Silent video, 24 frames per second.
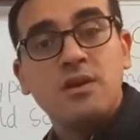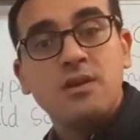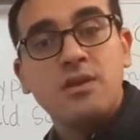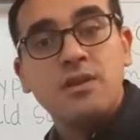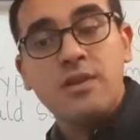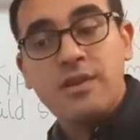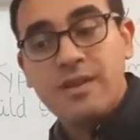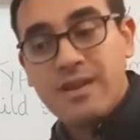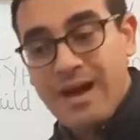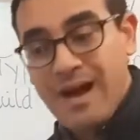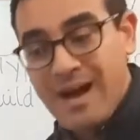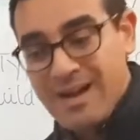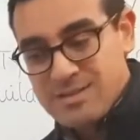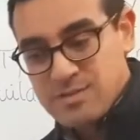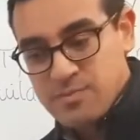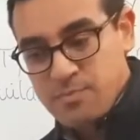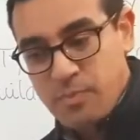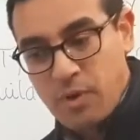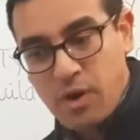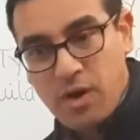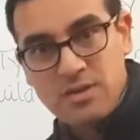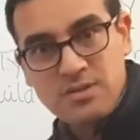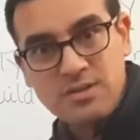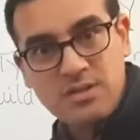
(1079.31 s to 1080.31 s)
not
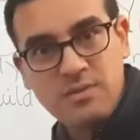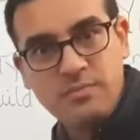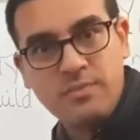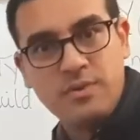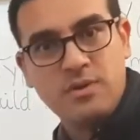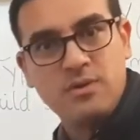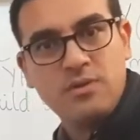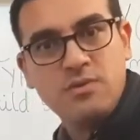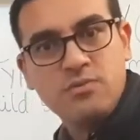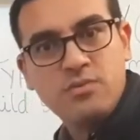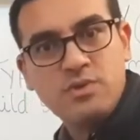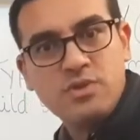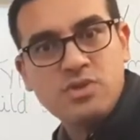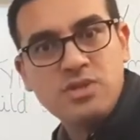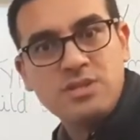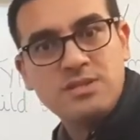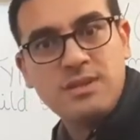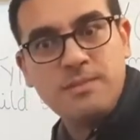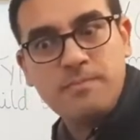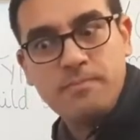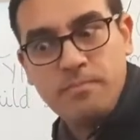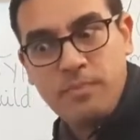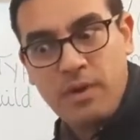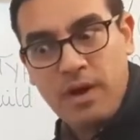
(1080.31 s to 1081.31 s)
possible, which is
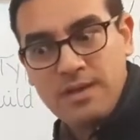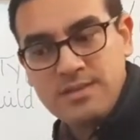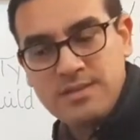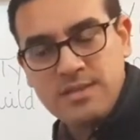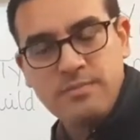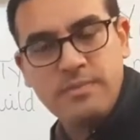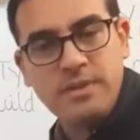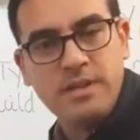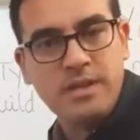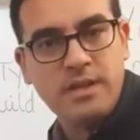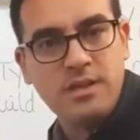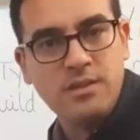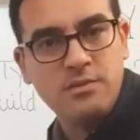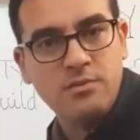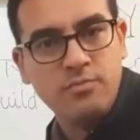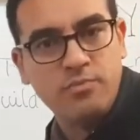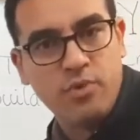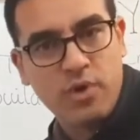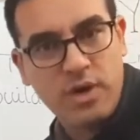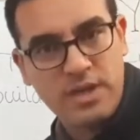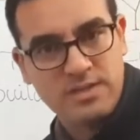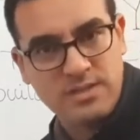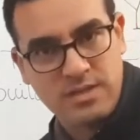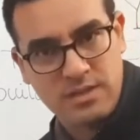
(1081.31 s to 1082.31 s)
impossible in the
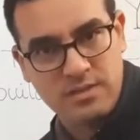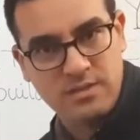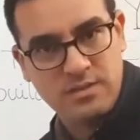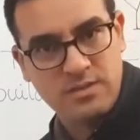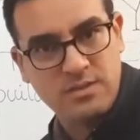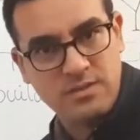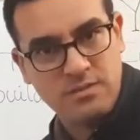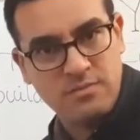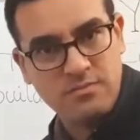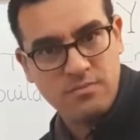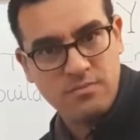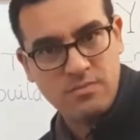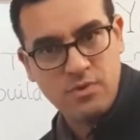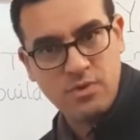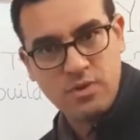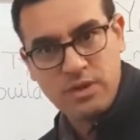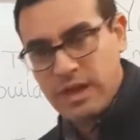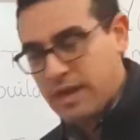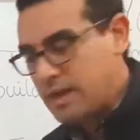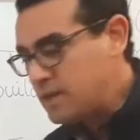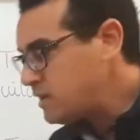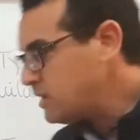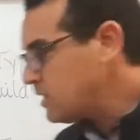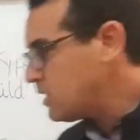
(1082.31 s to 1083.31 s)
present.
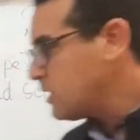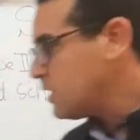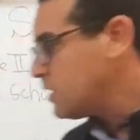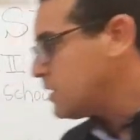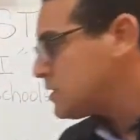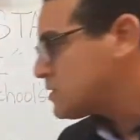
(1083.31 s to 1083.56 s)
Okay?